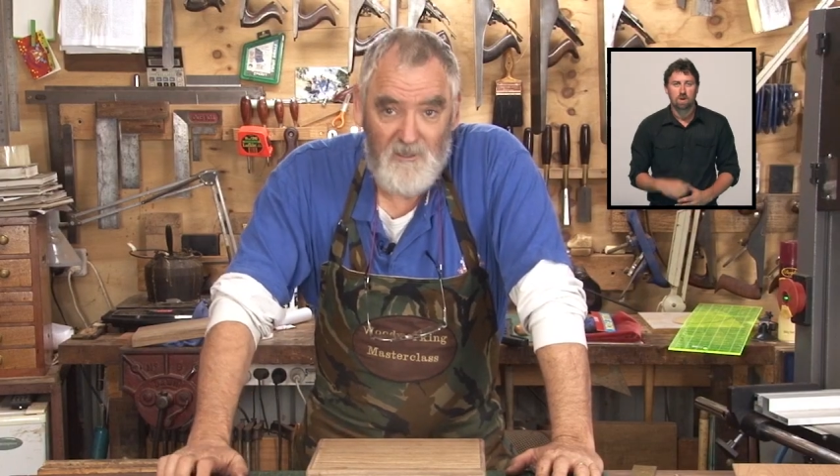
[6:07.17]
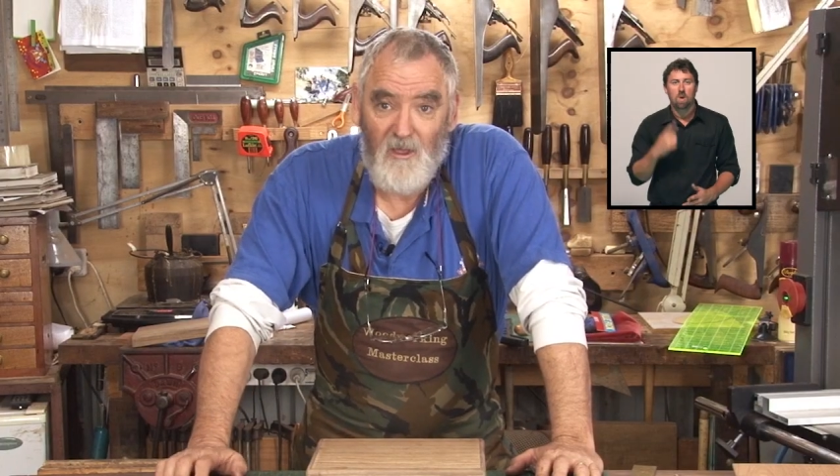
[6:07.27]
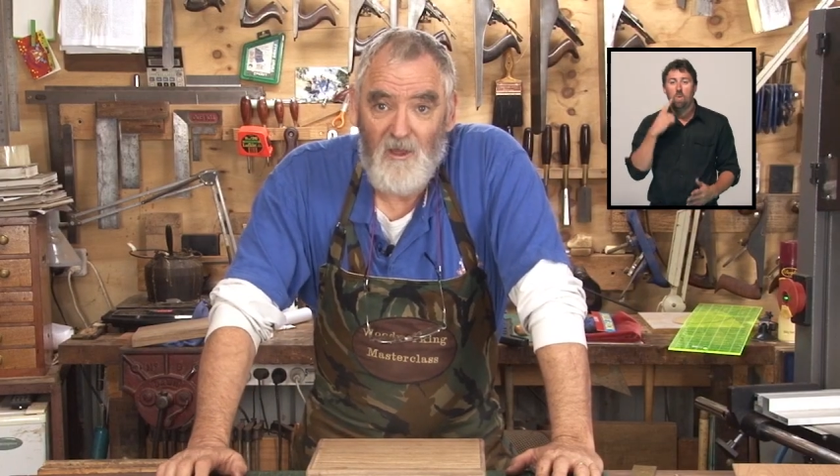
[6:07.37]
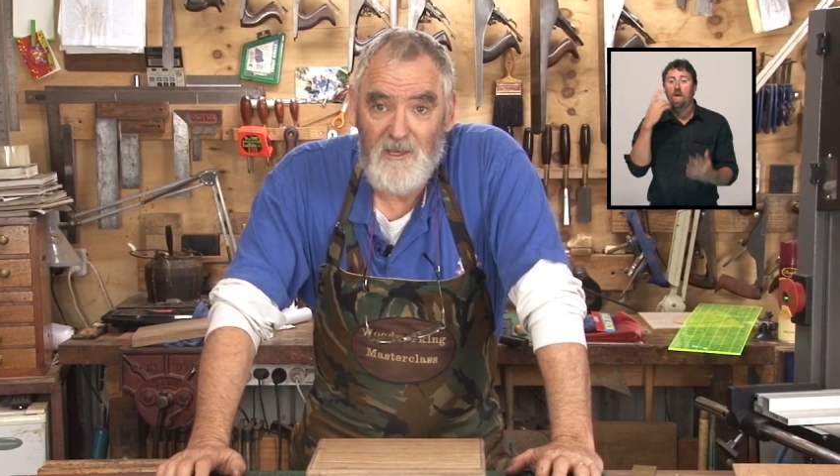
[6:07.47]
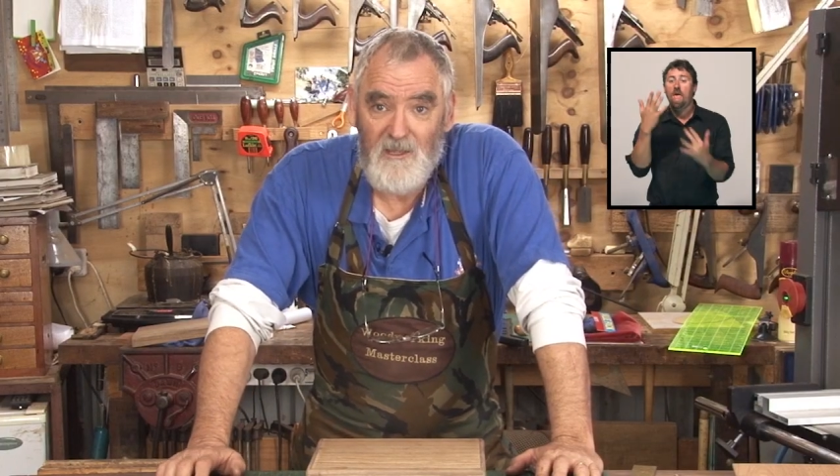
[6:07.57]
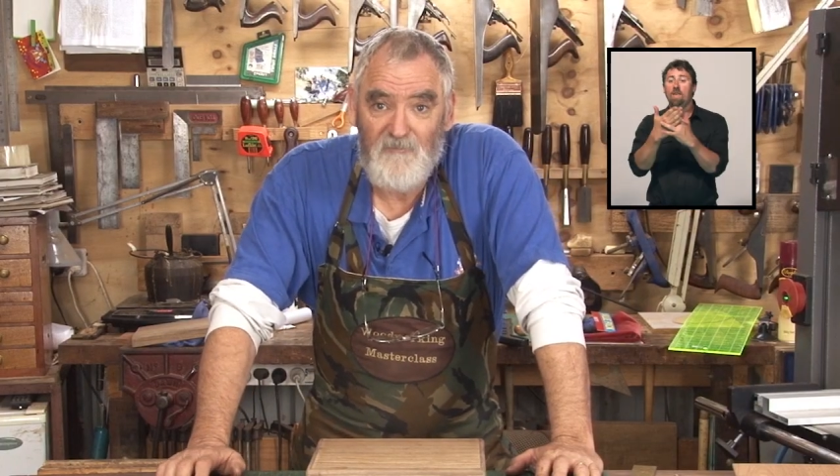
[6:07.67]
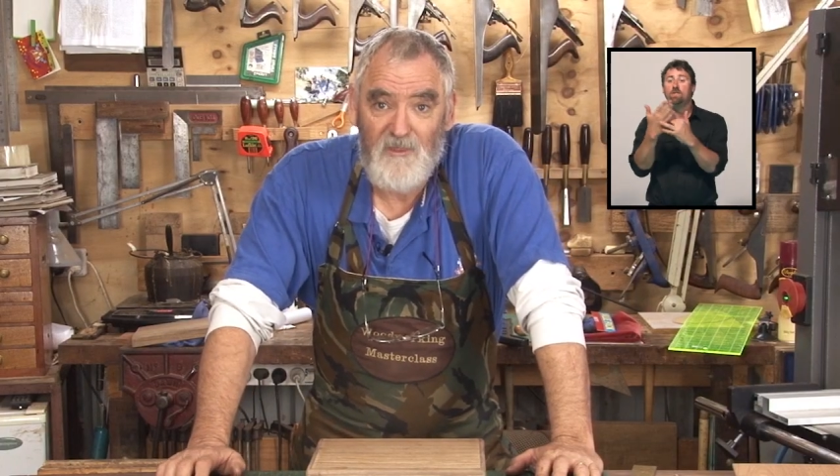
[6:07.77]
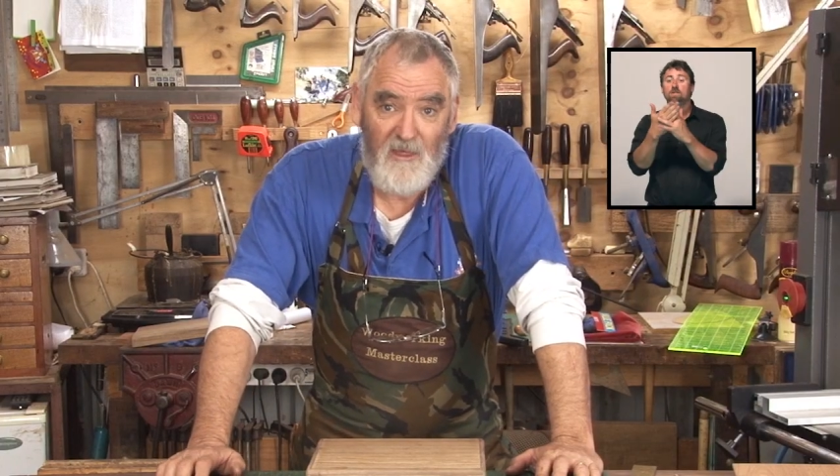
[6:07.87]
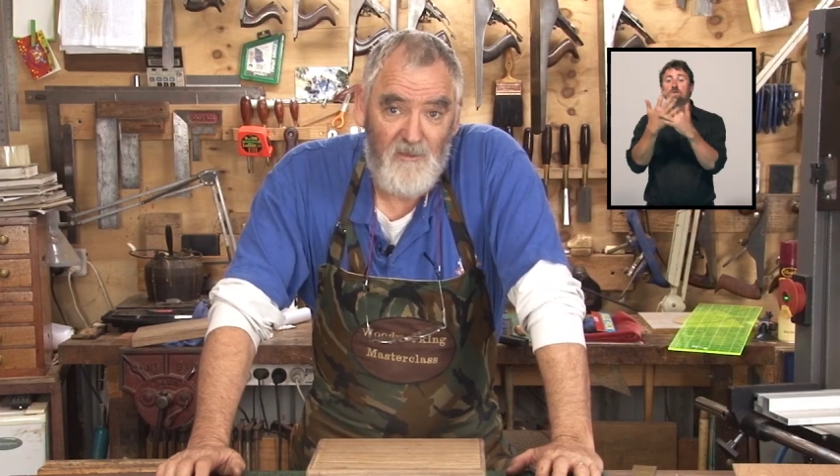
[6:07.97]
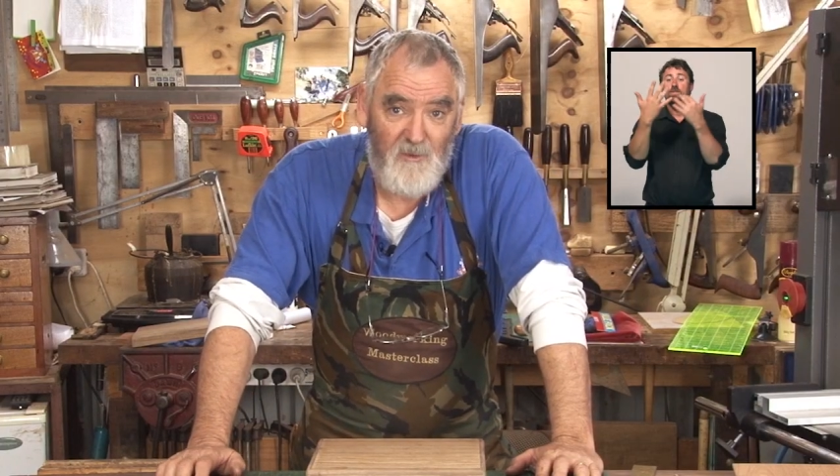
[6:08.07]
the lining of
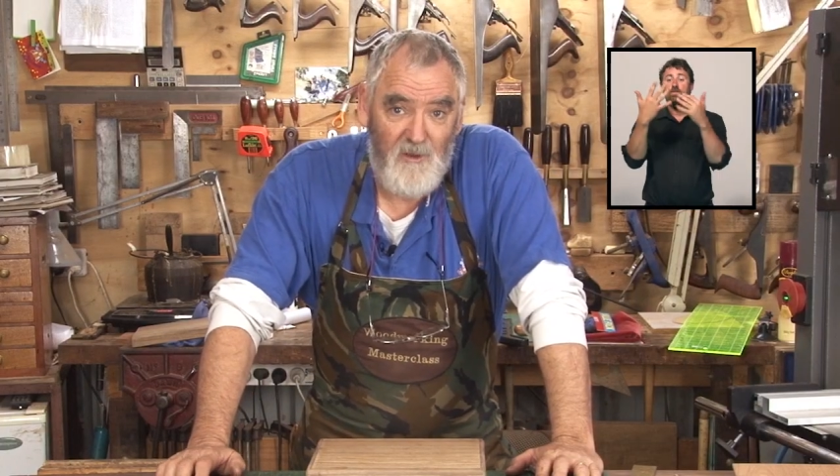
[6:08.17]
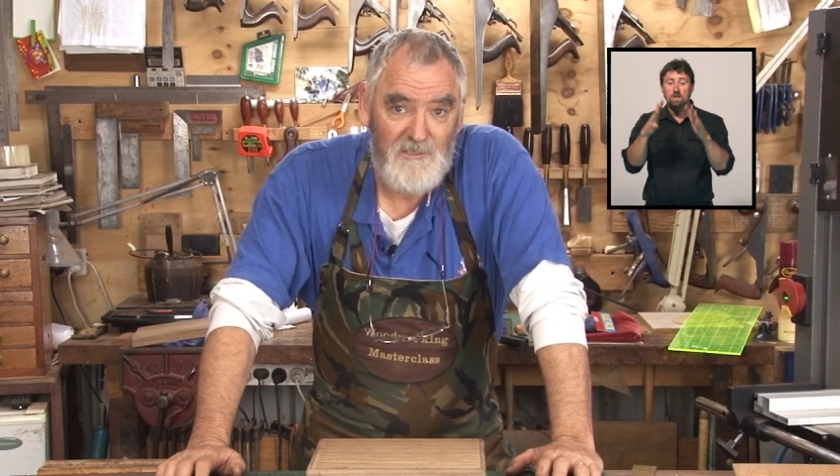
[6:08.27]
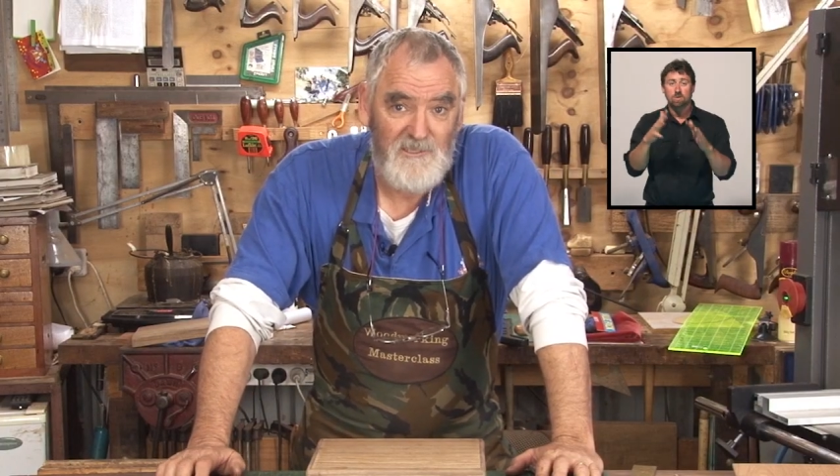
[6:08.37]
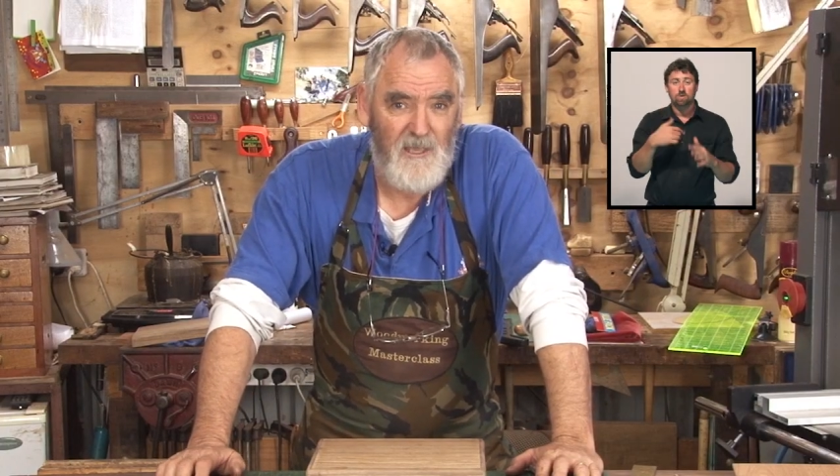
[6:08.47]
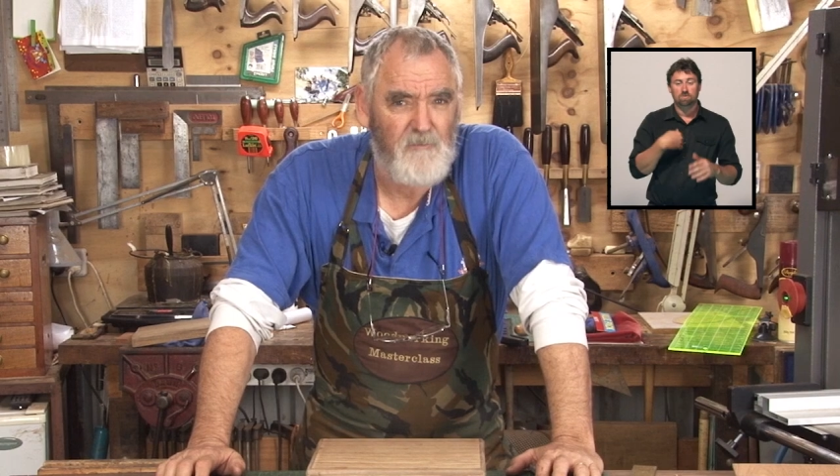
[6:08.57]
the other box,